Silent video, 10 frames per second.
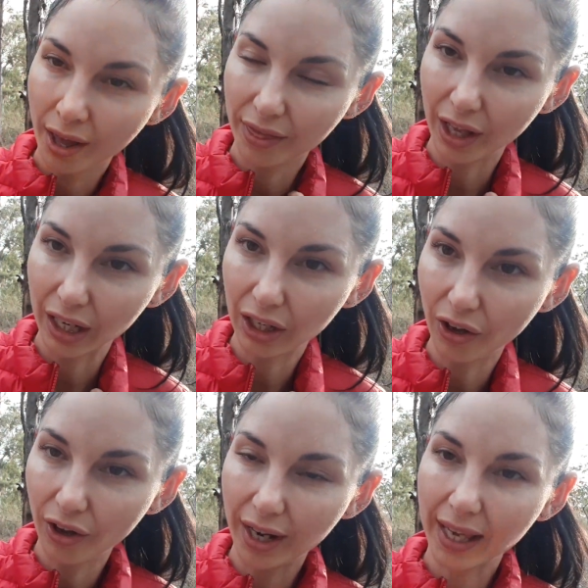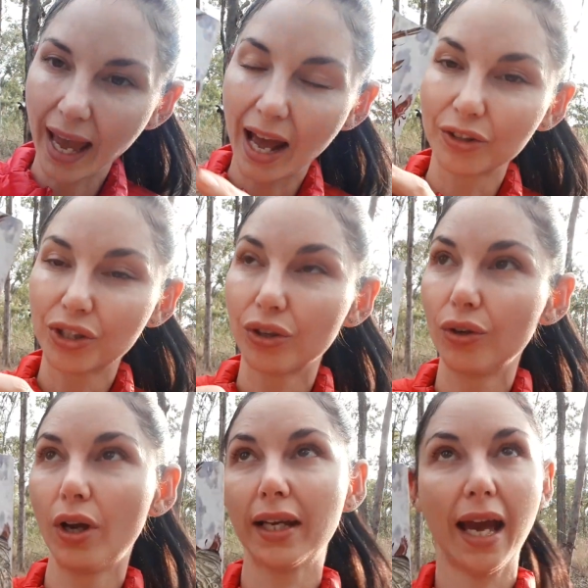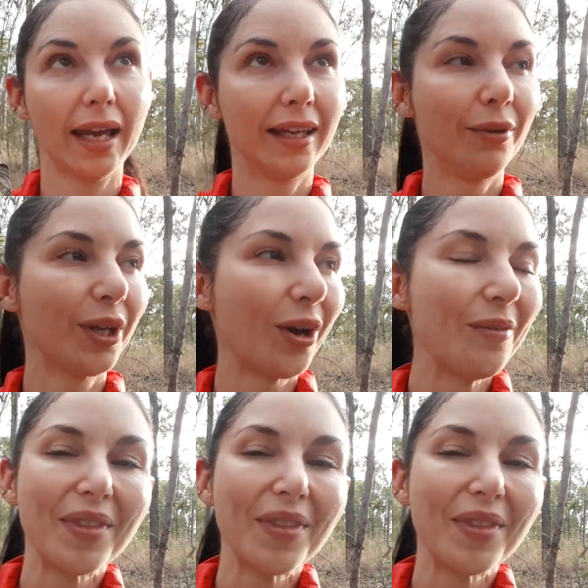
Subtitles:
They're learning how to, okay, here we go.